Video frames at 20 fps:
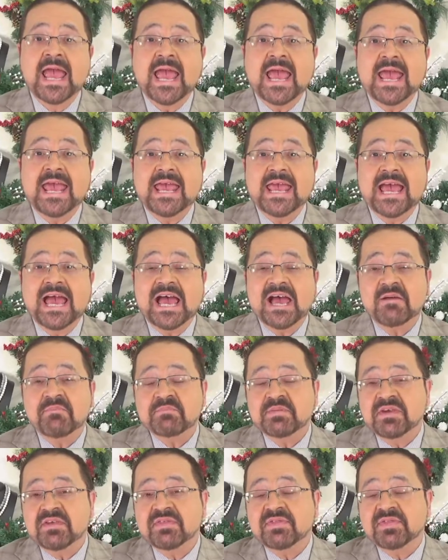Hey,
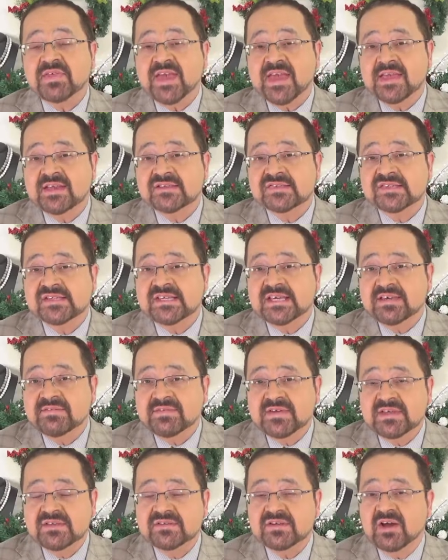happy
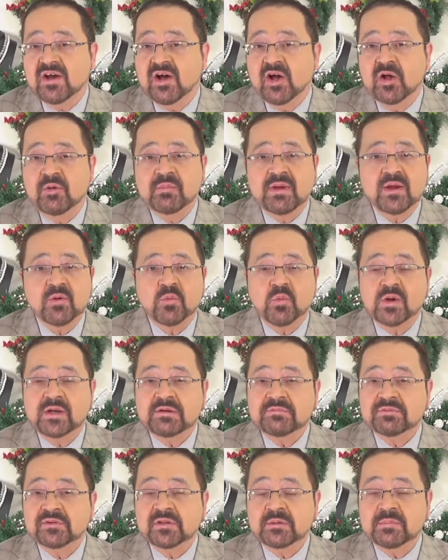Thanksgiving to all my
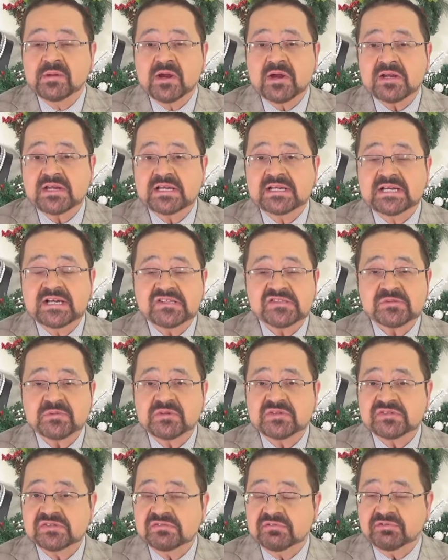wonderful American
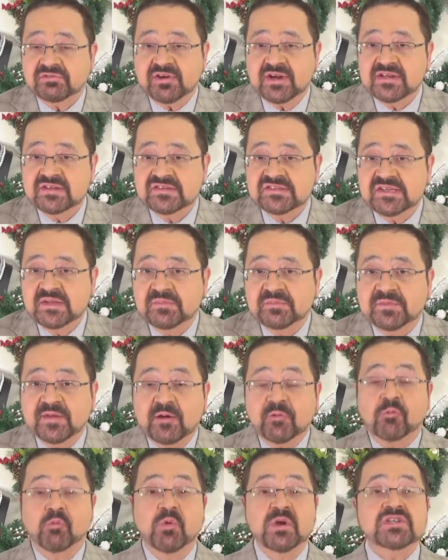customers and friends out
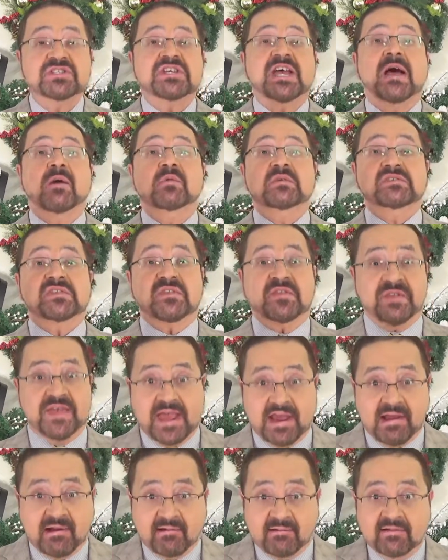there. Wish I was
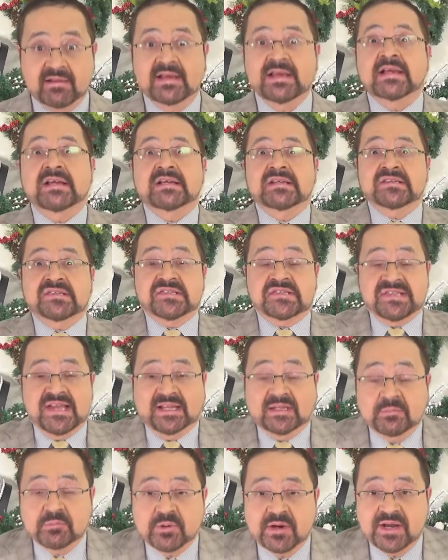there
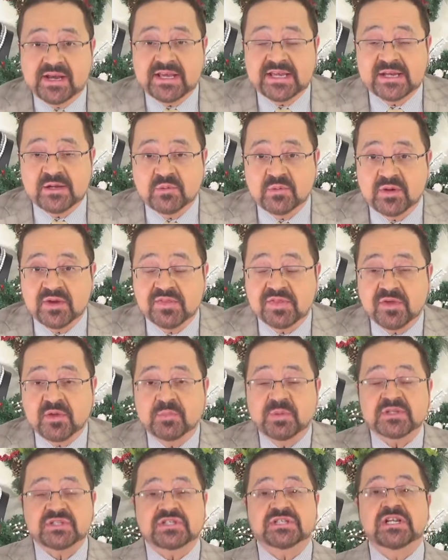celebrating it with you.
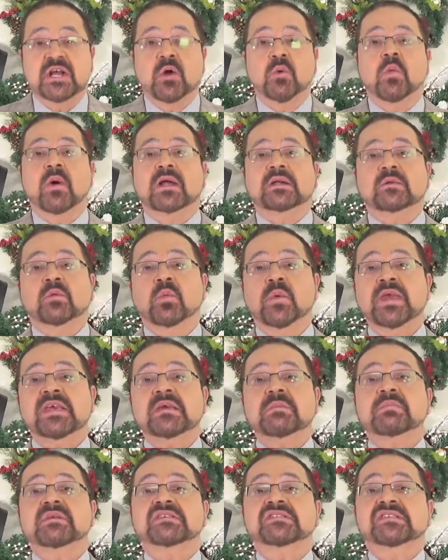But you know what? We
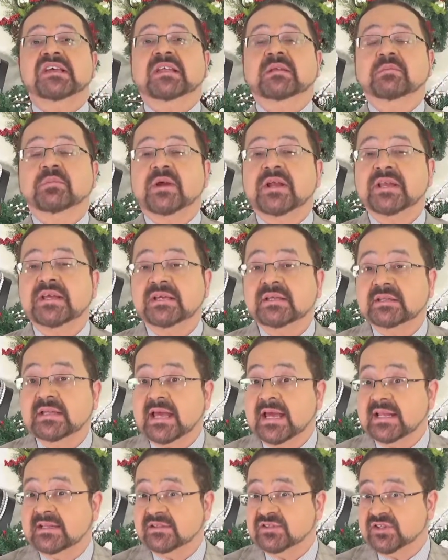can be celebrating it
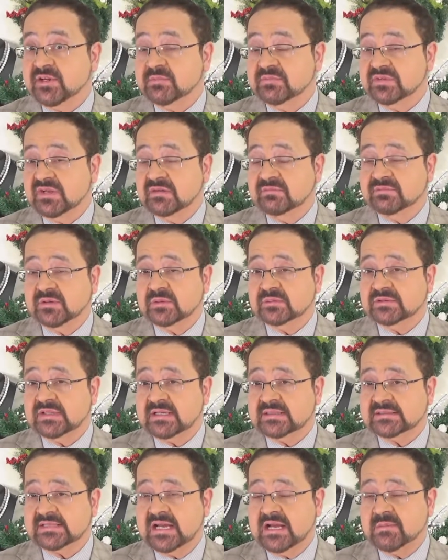at
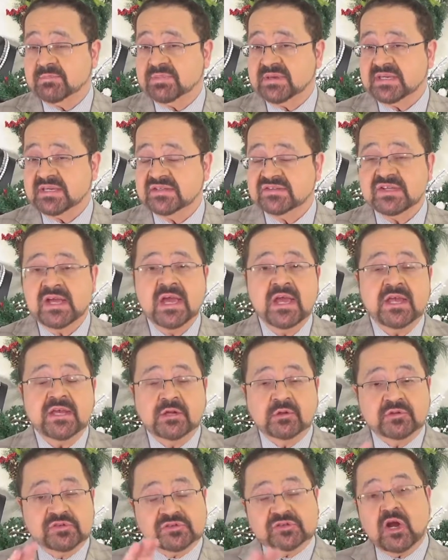gemsenvogue.com because, you
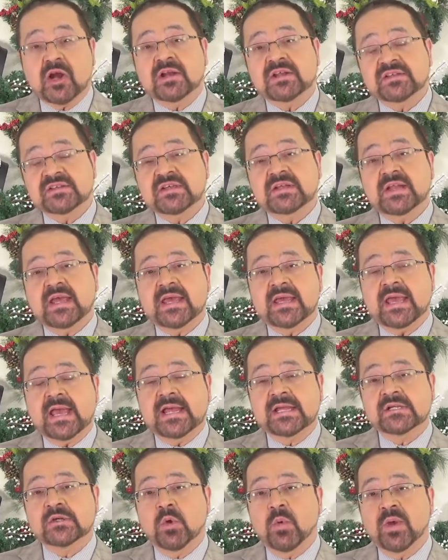know, starting today
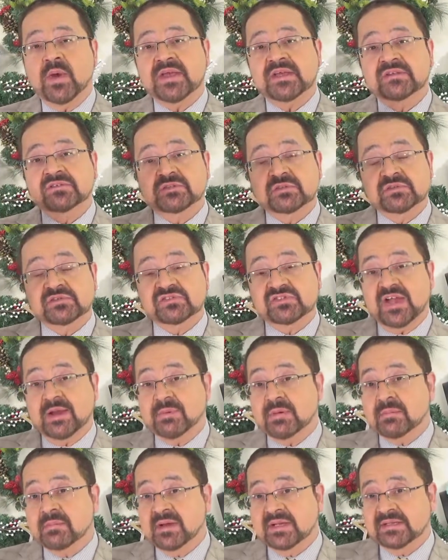and going until
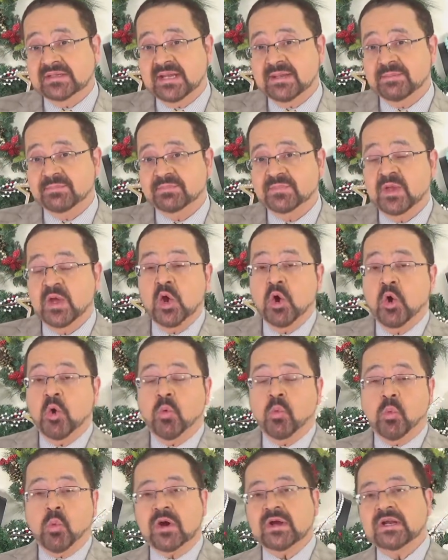Cyber Monday,
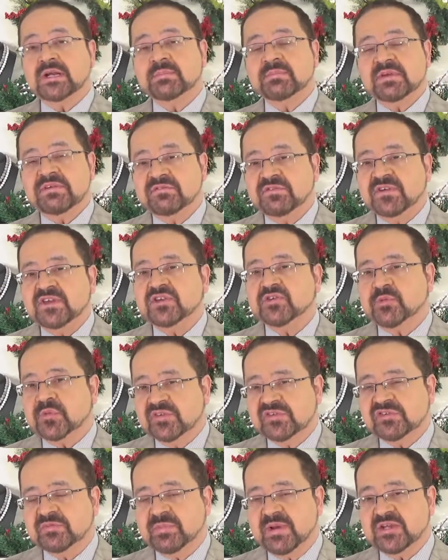we're going to be
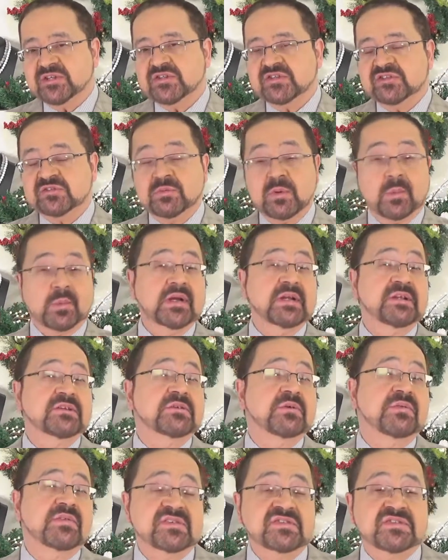featuring specials. What we're going to
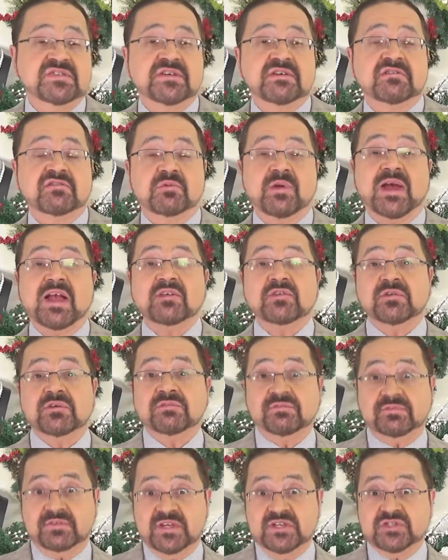do this year is we're actually
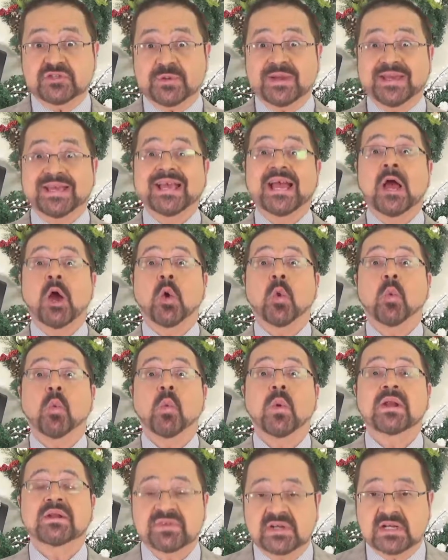featuring
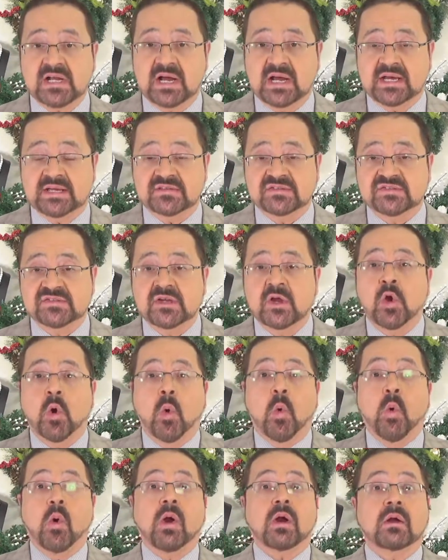one of a kinds
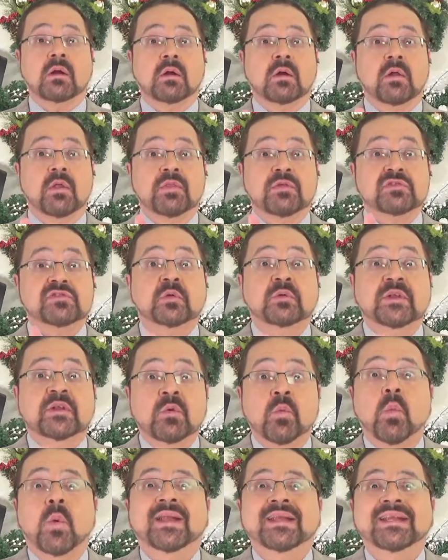or there's only
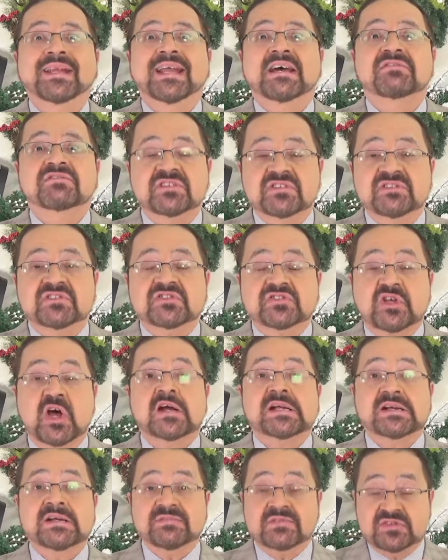one left in
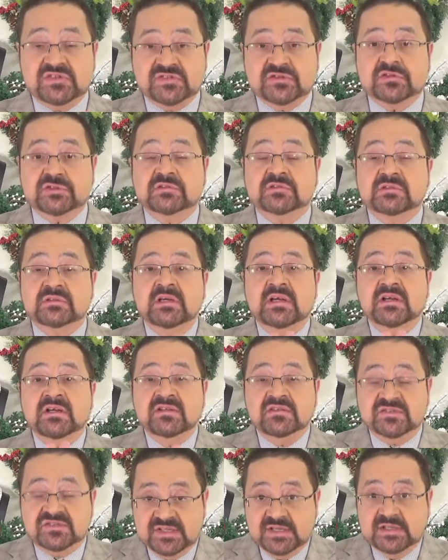stock of a certain
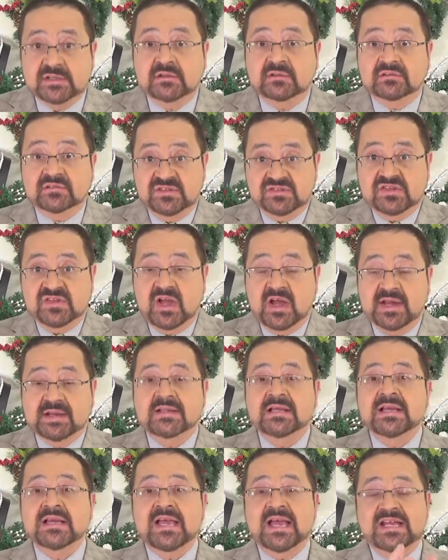single design.
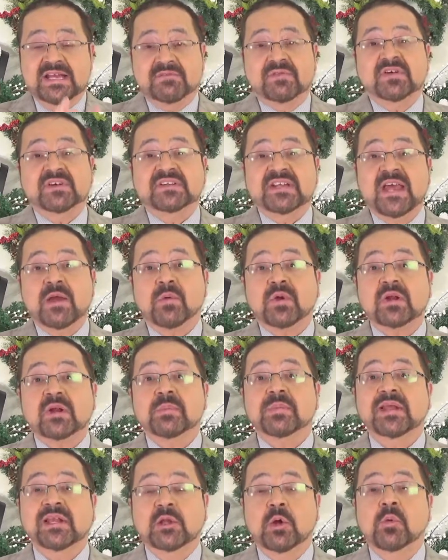And every day we're going to
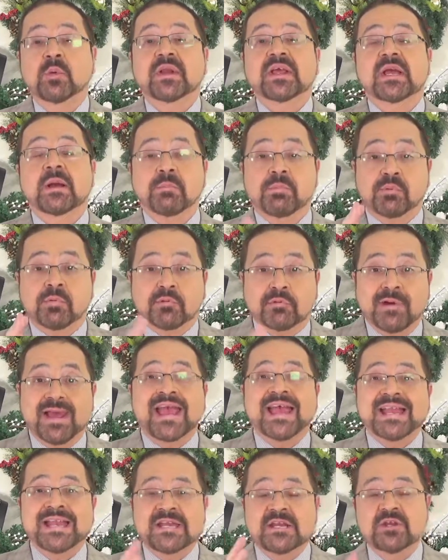be loading up
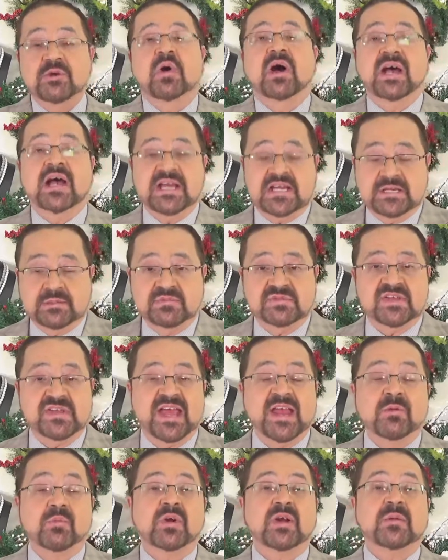brand new items
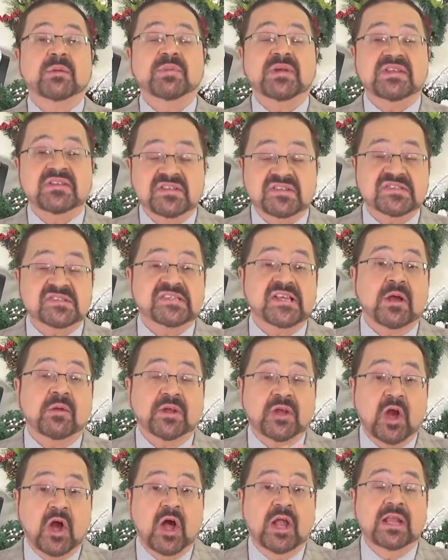and we're going to be
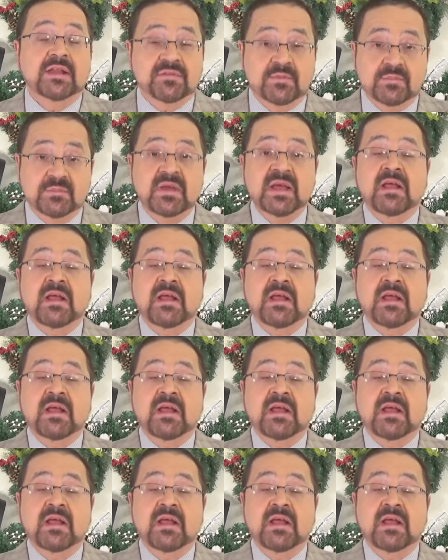discounting all of them